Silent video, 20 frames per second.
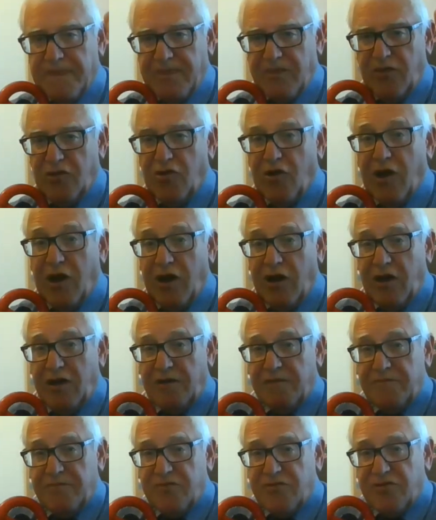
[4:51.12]
your
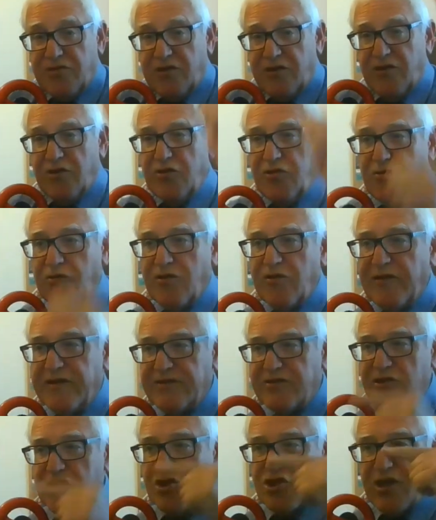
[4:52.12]
arms, you're going
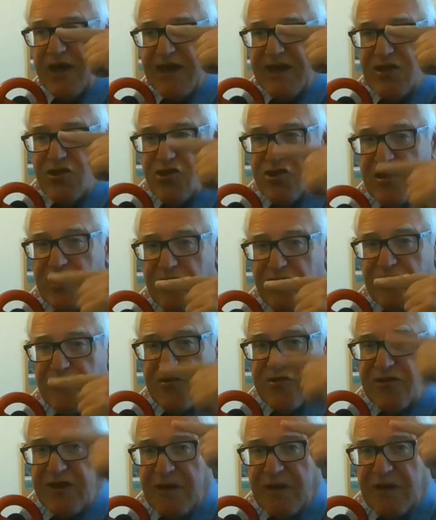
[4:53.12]
to change notes